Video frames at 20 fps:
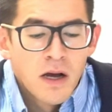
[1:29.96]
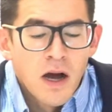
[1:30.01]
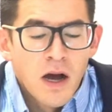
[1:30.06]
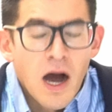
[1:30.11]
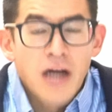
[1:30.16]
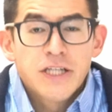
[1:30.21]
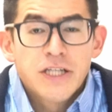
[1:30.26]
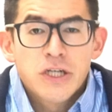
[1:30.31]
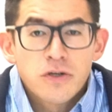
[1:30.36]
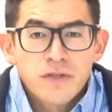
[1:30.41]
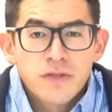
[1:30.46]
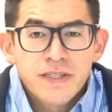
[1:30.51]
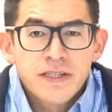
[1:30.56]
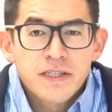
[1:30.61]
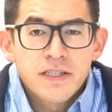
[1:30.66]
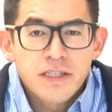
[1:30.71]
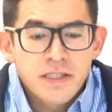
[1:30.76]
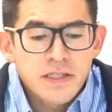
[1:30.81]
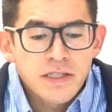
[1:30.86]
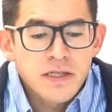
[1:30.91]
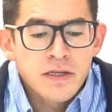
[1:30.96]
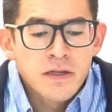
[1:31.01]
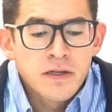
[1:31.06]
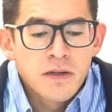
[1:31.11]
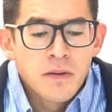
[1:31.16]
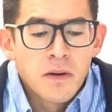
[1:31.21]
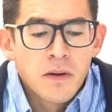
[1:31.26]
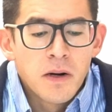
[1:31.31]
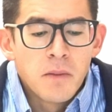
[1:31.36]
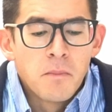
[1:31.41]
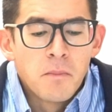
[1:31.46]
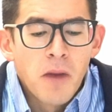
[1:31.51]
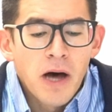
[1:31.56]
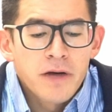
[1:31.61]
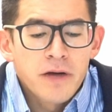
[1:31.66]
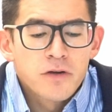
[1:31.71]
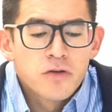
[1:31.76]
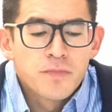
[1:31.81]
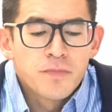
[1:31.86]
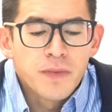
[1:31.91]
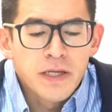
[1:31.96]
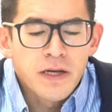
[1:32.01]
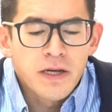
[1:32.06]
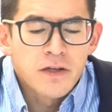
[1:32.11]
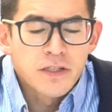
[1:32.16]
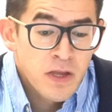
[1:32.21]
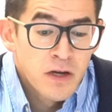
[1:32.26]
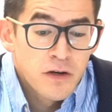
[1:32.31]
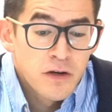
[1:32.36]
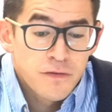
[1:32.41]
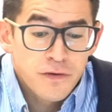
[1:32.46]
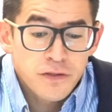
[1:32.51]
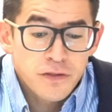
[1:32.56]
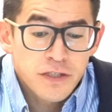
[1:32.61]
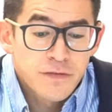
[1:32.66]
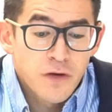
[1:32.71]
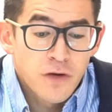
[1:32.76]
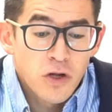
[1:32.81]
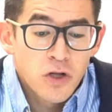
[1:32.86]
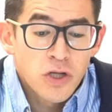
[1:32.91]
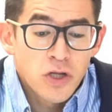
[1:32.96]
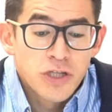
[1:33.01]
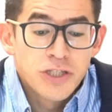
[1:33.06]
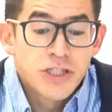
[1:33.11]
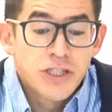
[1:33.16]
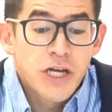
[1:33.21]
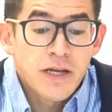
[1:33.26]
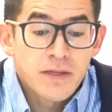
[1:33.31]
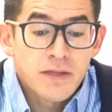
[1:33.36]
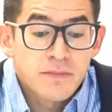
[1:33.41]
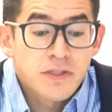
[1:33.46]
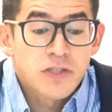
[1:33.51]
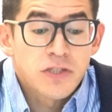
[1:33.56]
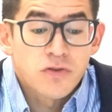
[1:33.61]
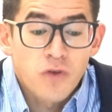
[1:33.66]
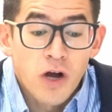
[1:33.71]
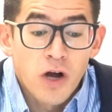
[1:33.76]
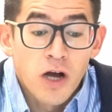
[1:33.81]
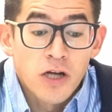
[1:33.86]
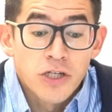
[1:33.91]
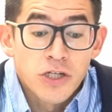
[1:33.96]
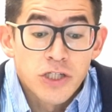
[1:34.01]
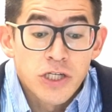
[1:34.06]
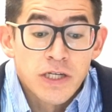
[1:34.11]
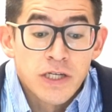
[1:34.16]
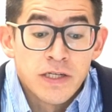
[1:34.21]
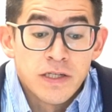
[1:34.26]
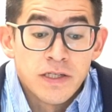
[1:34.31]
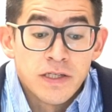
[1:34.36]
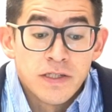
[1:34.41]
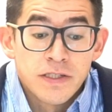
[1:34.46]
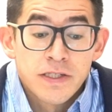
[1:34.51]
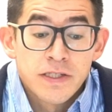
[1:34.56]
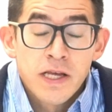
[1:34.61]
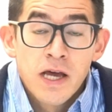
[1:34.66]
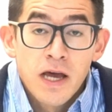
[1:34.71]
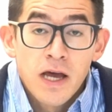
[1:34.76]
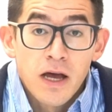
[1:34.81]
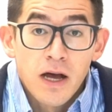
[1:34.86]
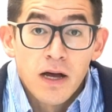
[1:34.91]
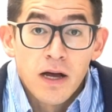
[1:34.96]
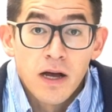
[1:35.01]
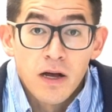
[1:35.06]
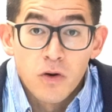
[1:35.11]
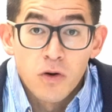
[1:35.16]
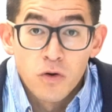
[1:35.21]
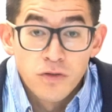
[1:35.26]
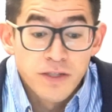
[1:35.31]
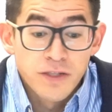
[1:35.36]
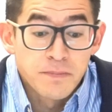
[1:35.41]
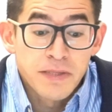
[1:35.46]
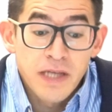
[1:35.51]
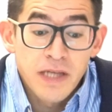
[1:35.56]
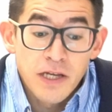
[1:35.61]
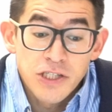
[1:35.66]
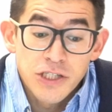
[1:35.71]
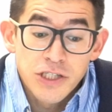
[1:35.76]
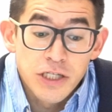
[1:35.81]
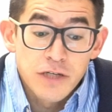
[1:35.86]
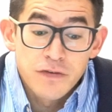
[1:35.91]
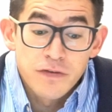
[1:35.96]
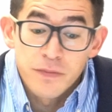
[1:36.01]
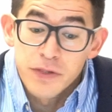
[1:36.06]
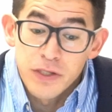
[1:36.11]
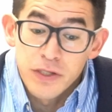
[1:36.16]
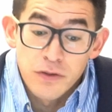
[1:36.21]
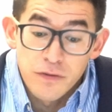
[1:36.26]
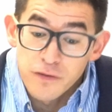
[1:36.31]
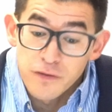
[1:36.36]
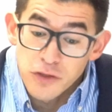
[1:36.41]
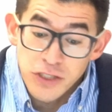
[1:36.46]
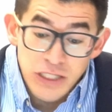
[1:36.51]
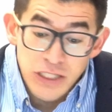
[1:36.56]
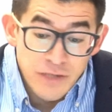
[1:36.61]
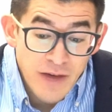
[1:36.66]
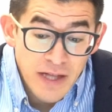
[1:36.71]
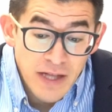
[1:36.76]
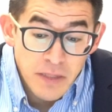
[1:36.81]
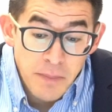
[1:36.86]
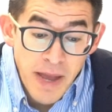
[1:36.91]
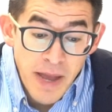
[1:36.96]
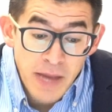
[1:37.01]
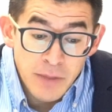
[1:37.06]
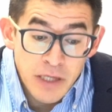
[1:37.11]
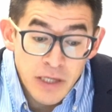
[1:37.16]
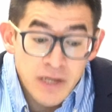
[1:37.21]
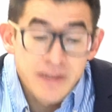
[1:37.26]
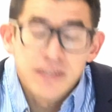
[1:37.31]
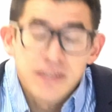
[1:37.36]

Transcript: I chose this model because, first of all, James Stronge holds a PhD from the University of Alabama.